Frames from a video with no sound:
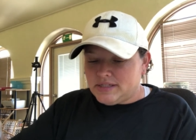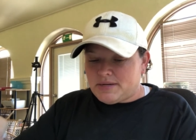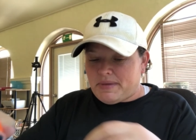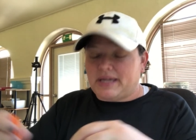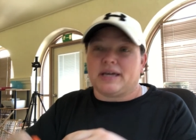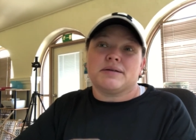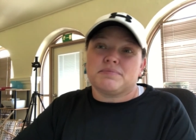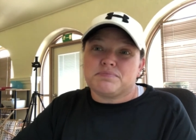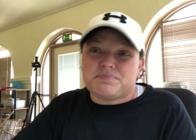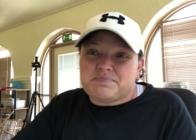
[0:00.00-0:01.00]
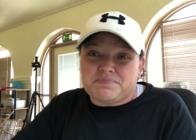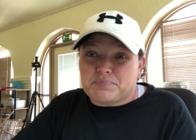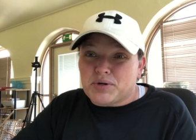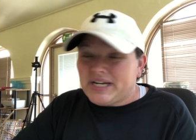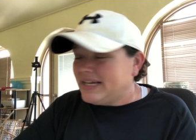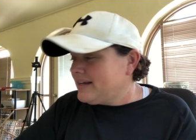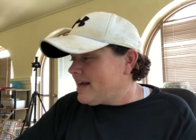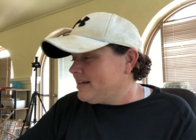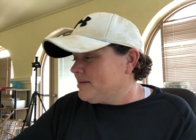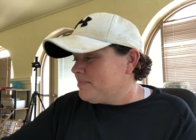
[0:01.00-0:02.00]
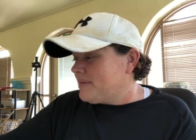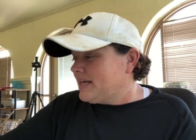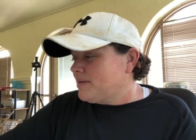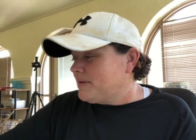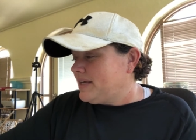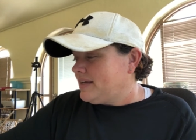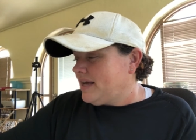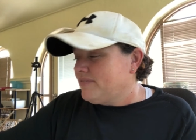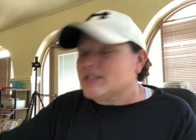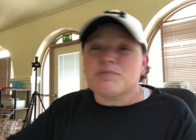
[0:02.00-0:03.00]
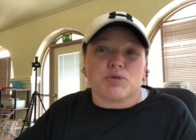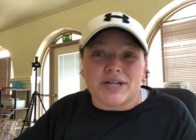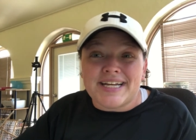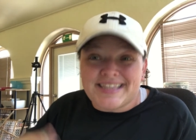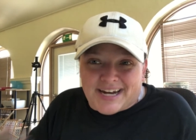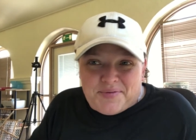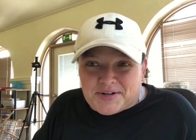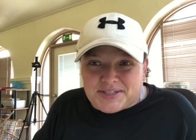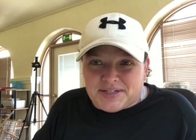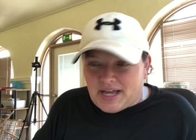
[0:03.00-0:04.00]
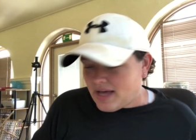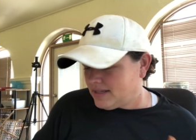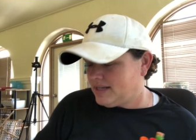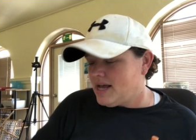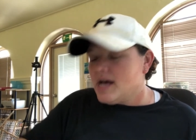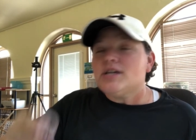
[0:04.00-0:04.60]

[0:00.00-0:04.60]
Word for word: to make it pretty and make me, if it's pretty, then I want to look at it.